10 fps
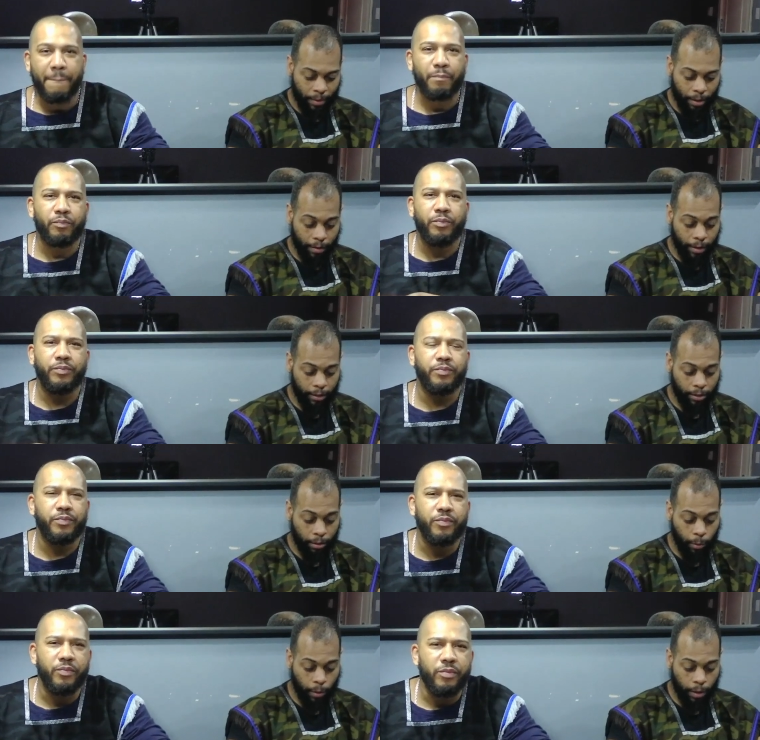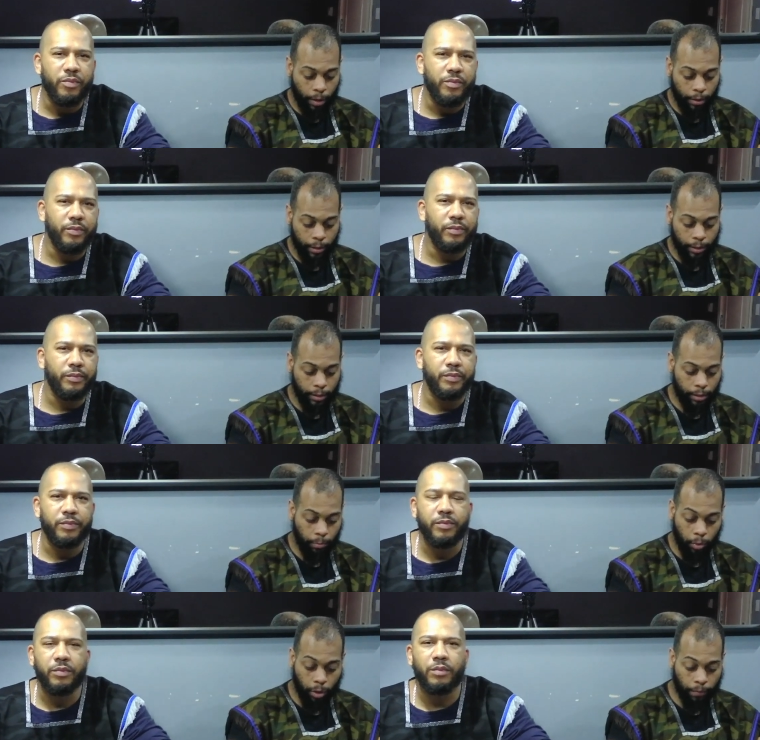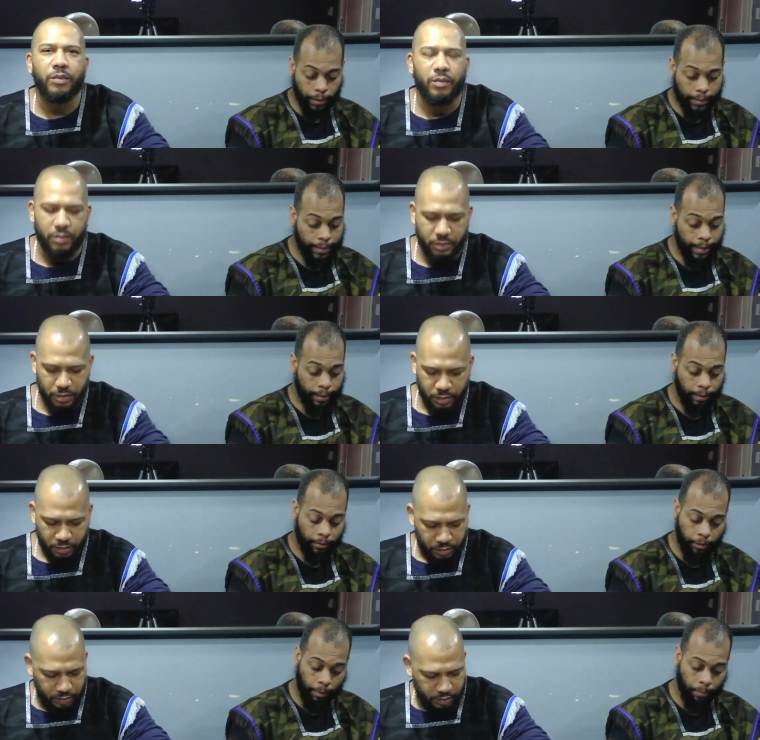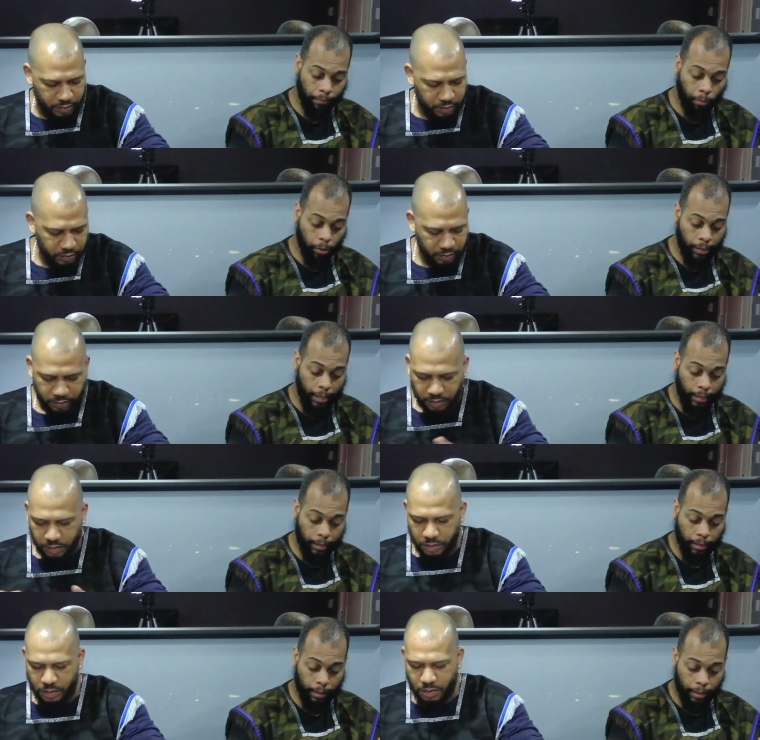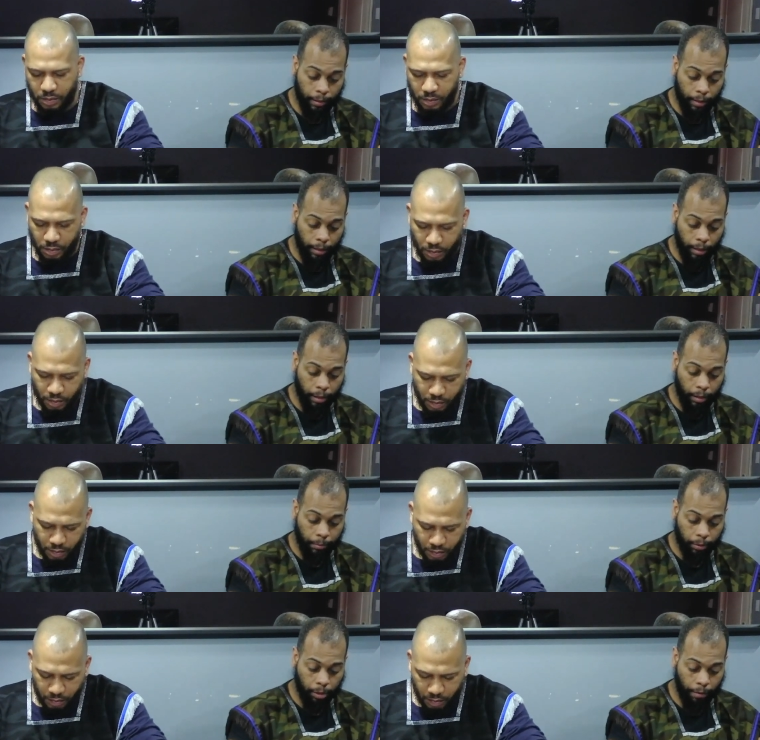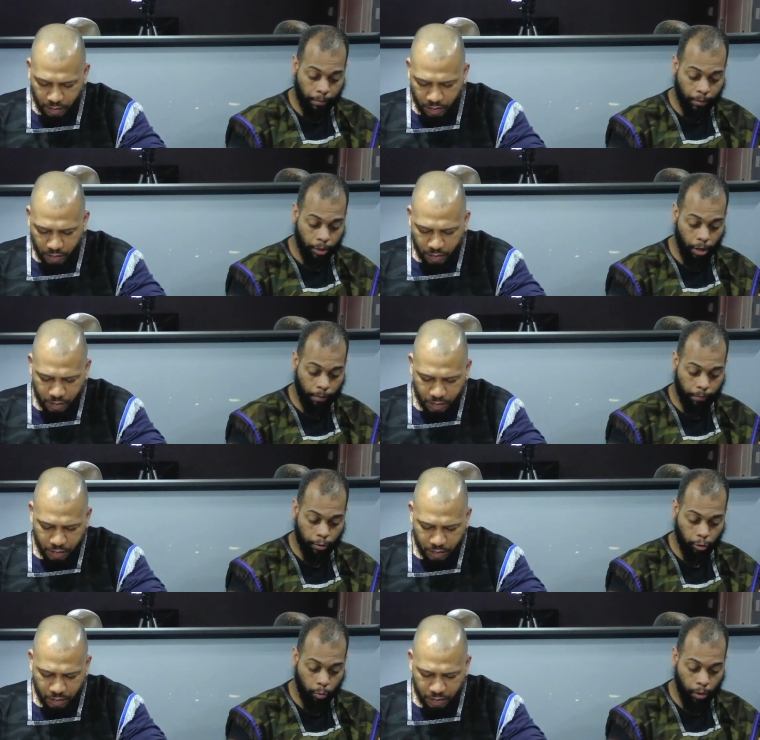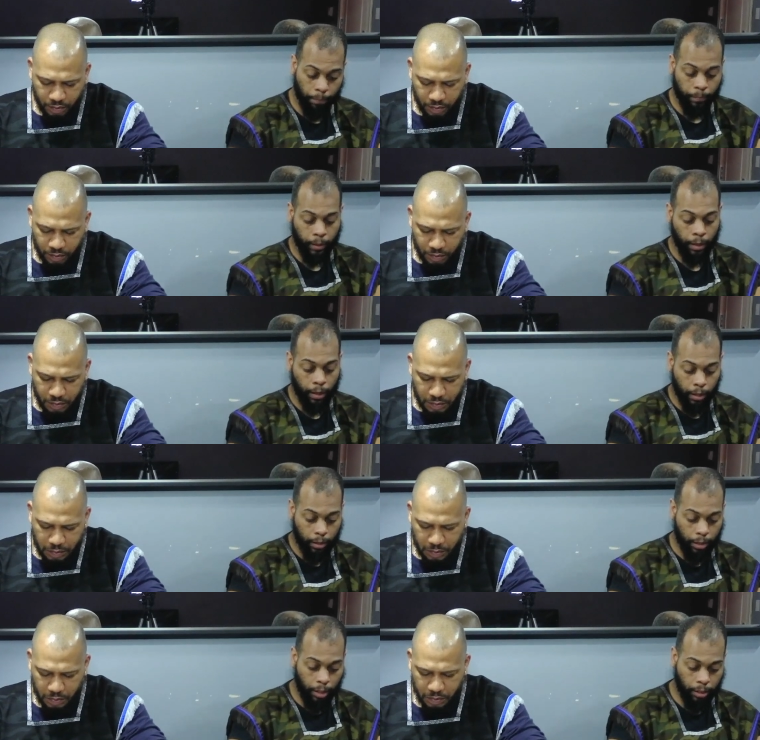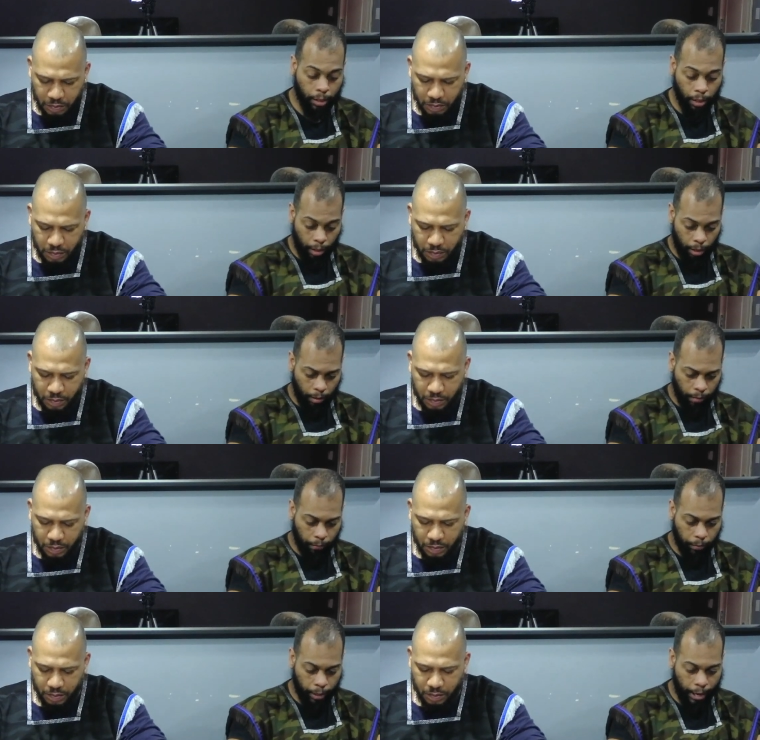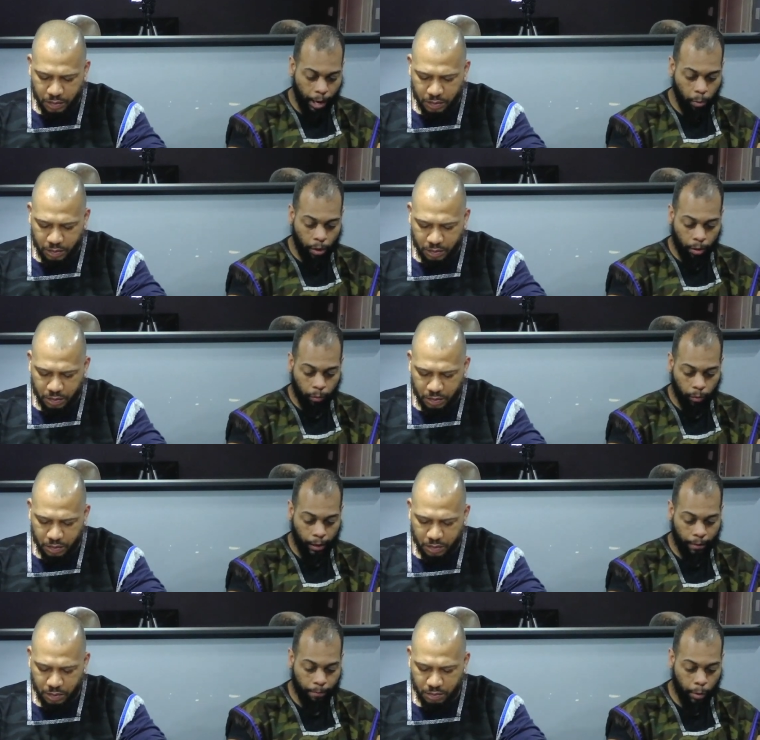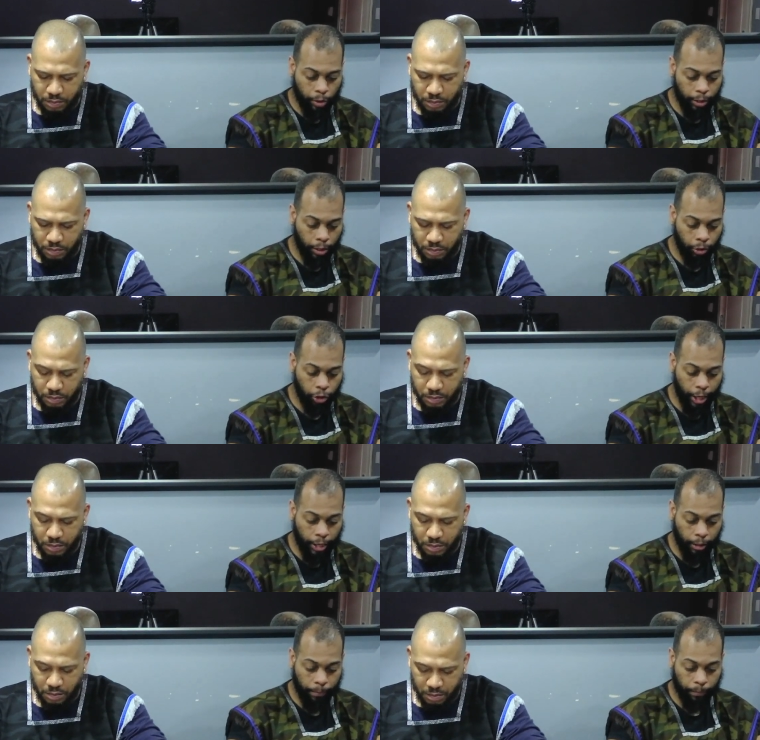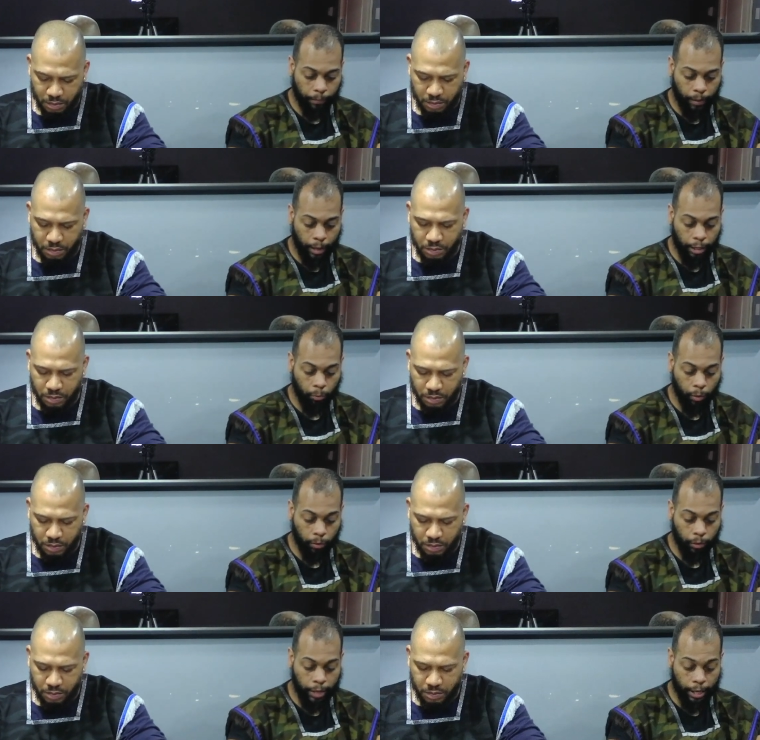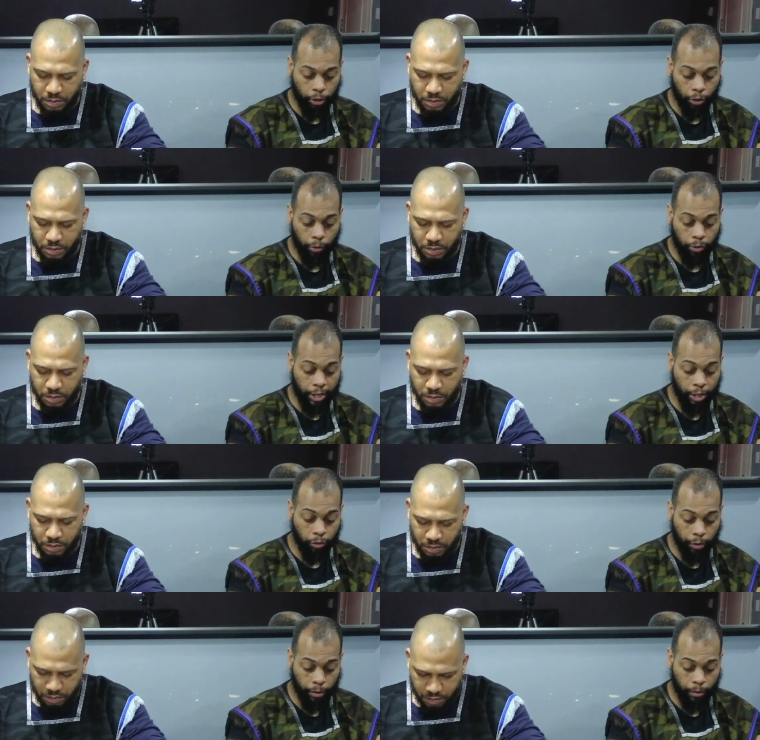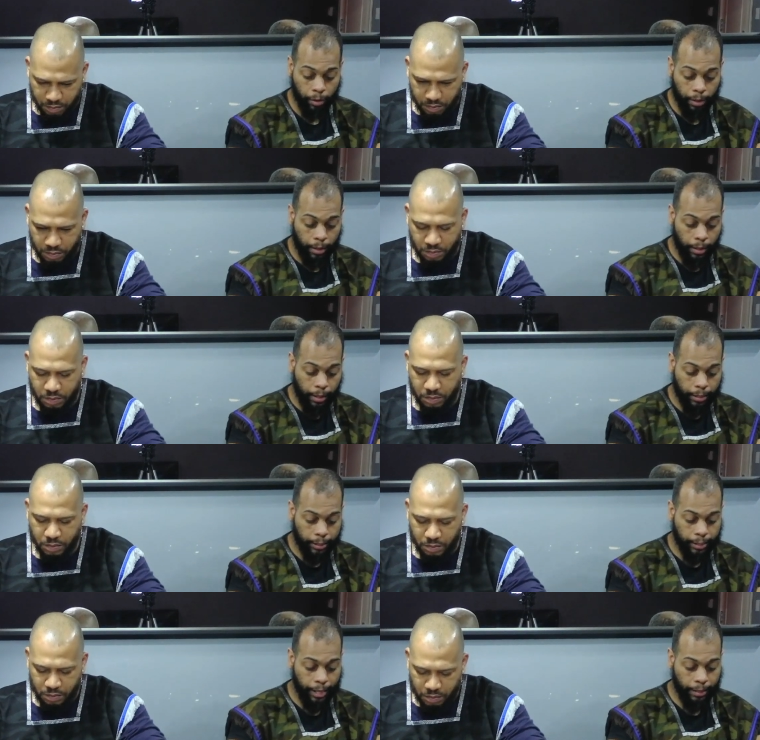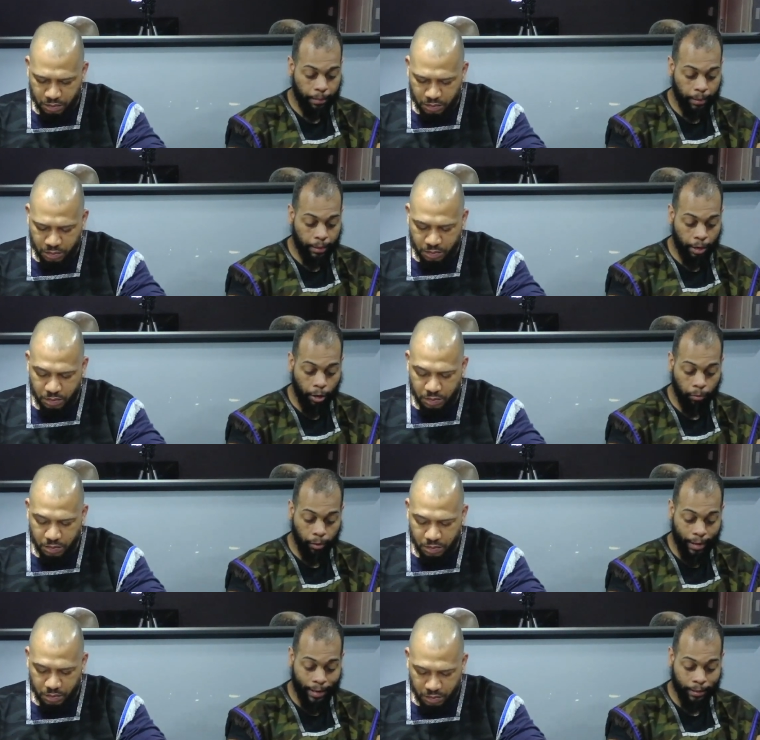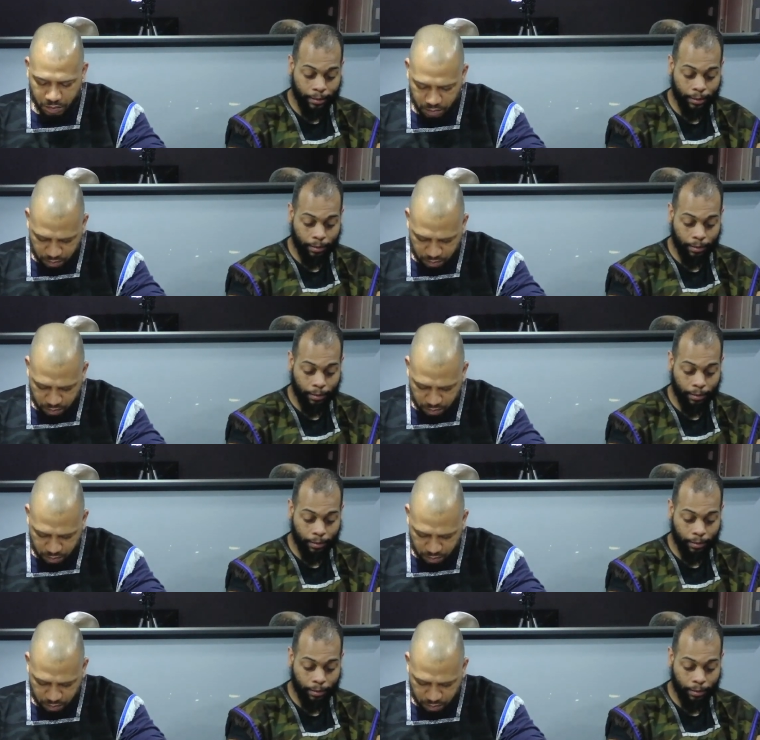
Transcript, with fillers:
Speaker 1: All right, so uh, this is the book of Isaiah, chapter 14. Um, I'll start from the top, verse 1. It says, For Yahweh will have mercy on Jacob and will yet choose Israel and set them in their own land,